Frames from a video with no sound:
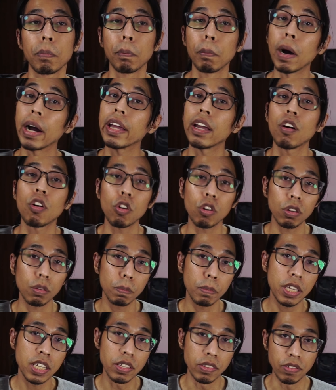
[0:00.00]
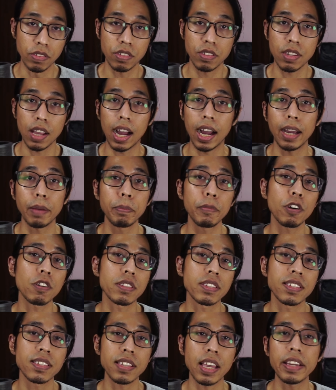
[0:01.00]
By all means, I'm
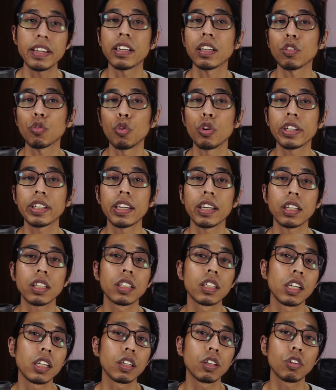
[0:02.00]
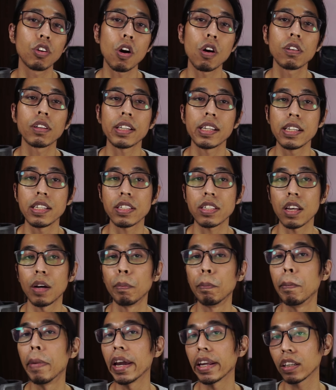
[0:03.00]
not saying Gulikit King Kong is
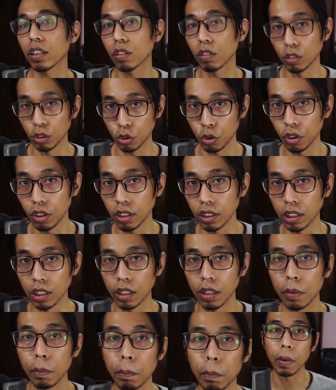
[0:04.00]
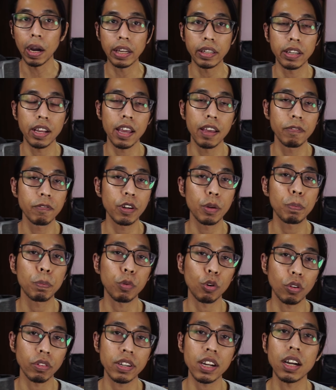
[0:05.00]
a bad controller, but every
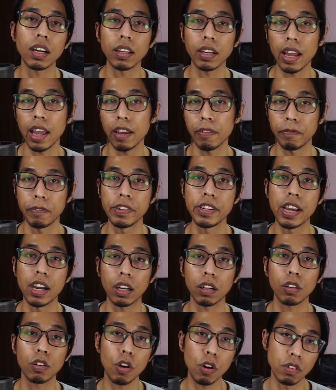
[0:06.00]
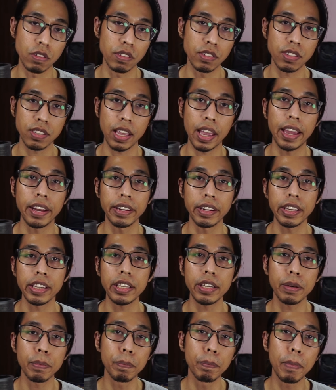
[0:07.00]
product have their cons and
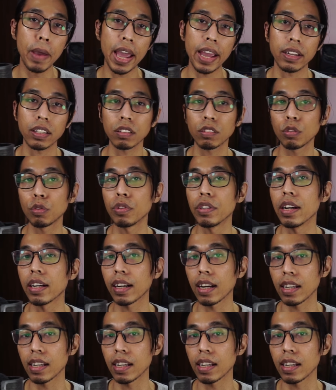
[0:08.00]
it back to the